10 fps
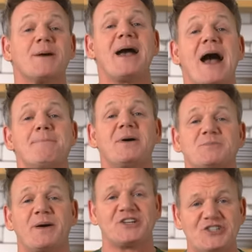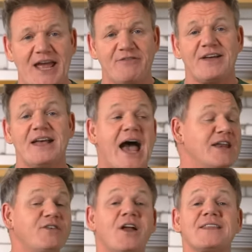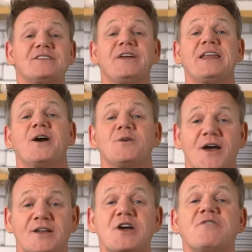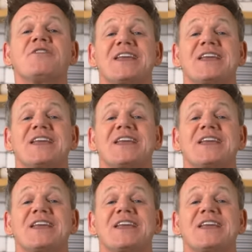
to come out a much better chef. And if you like this video, don't